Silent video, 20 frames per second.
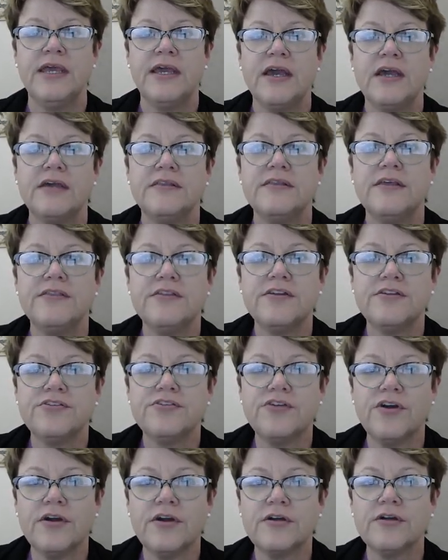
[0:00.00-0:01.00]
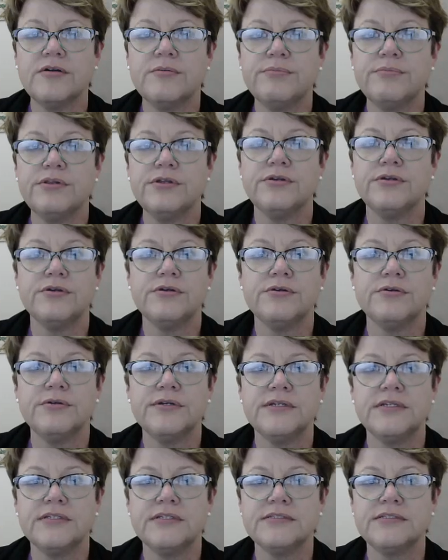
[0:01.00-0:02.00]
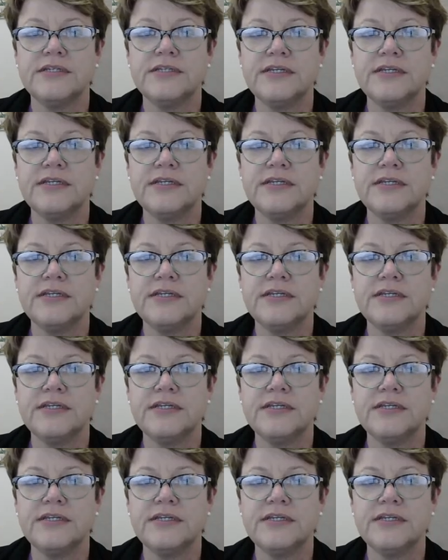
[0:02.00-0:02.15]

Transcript: and then the darker blue is